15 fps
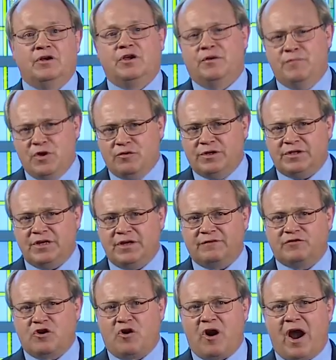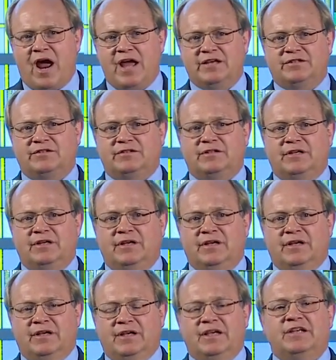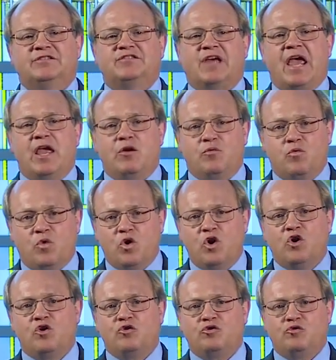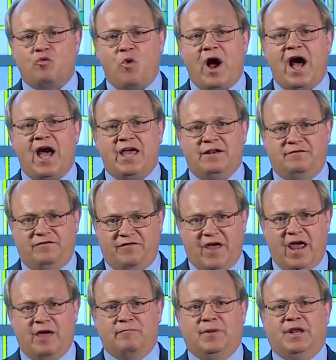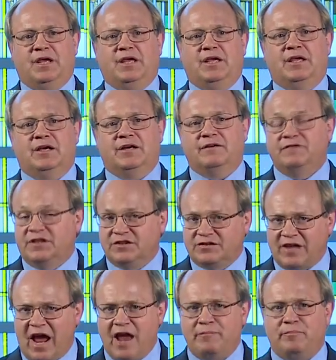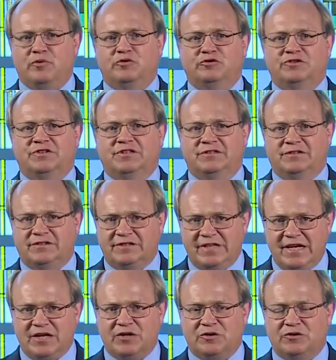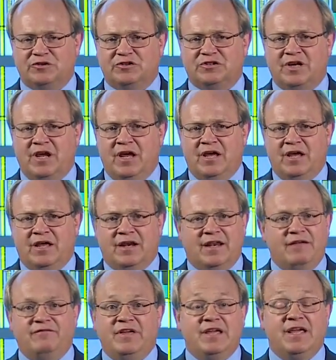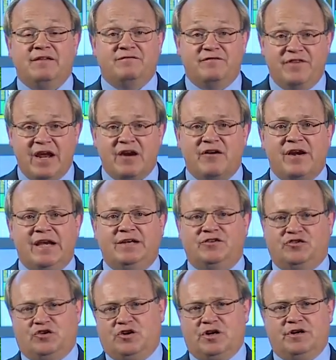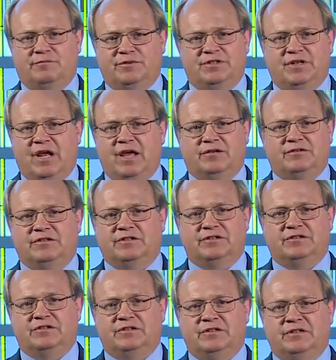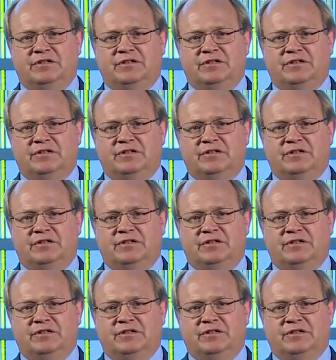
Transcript: Community of Christ is a worldwide family of disciples and seekers living in varied circumstances.